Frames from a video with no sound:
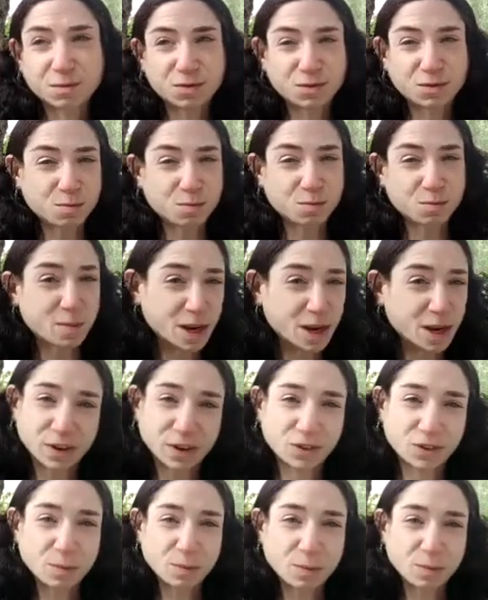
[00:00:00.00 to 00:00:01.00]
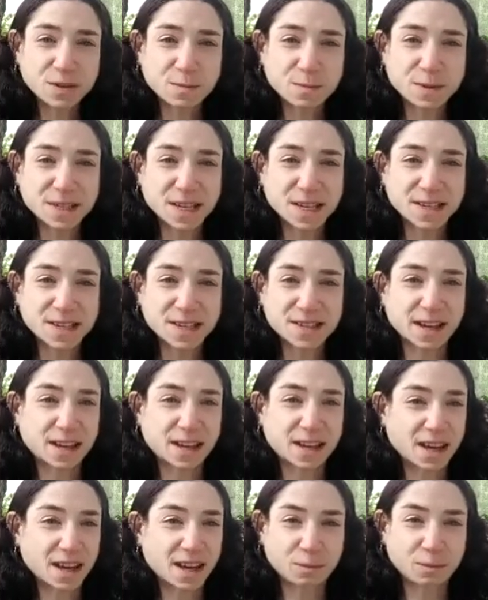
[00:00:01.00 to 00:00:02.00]
make recipes because
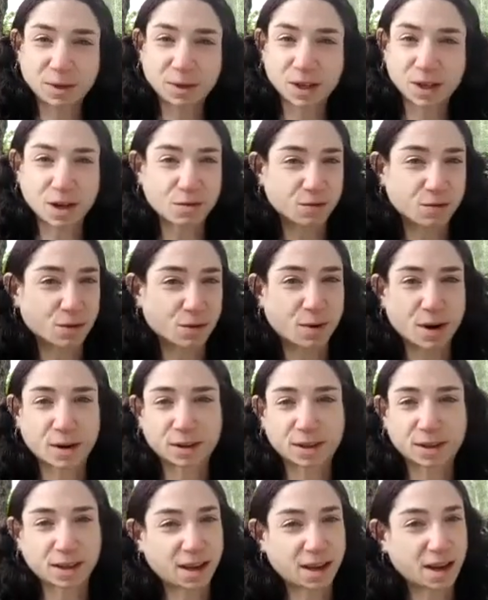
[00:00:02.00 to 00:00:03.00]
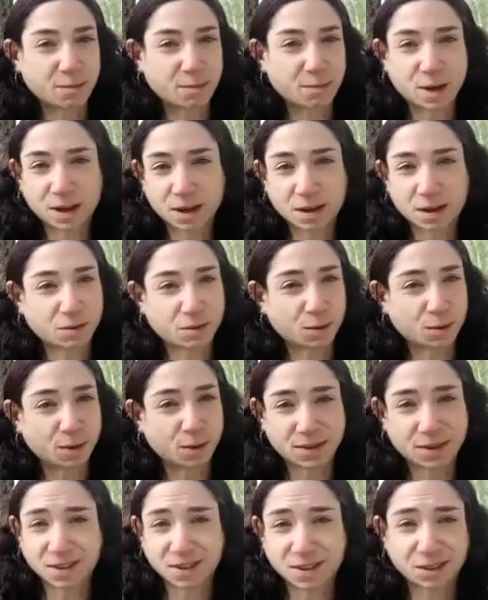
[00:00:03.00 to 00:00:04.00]
I can't be everywhere and I can't make
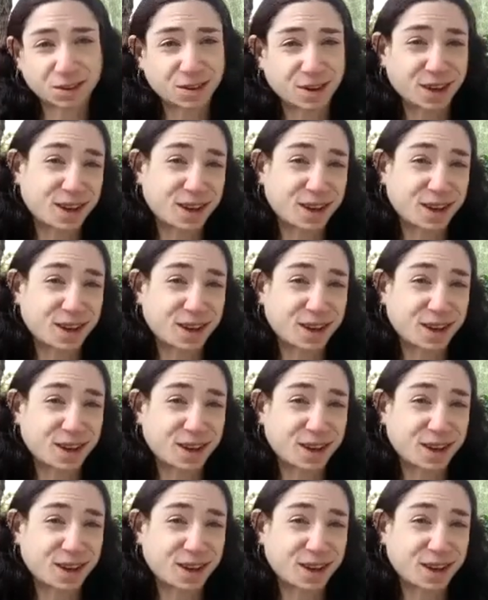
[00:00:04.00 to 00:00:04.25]
everyone's dinner.